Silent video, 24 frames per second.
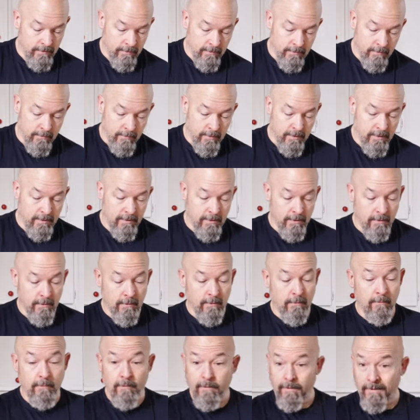There we
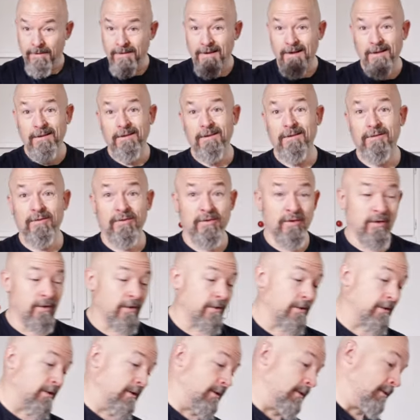go. That looks
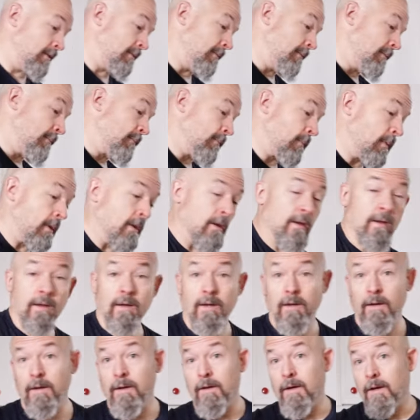good.
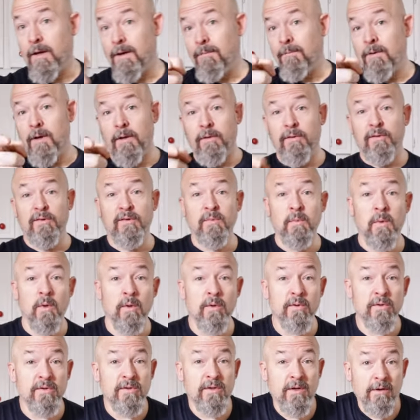I've got the
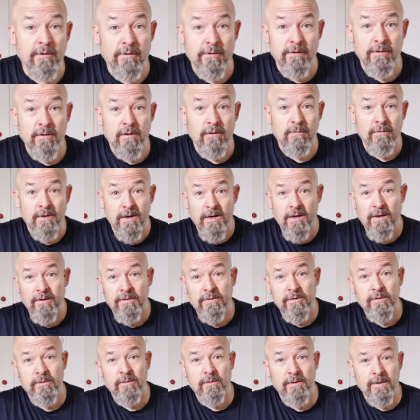smoker started already,
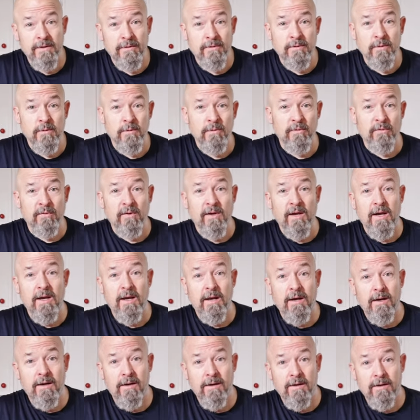so let's go
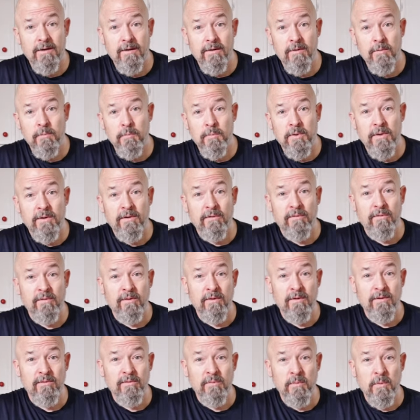outside and uh, put this
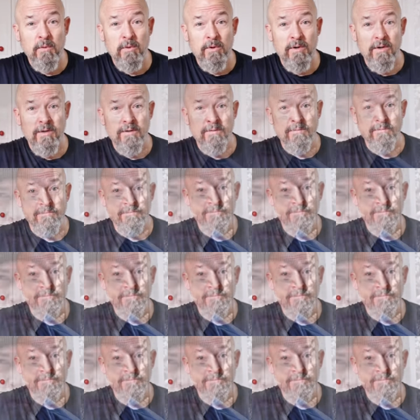in the smoker.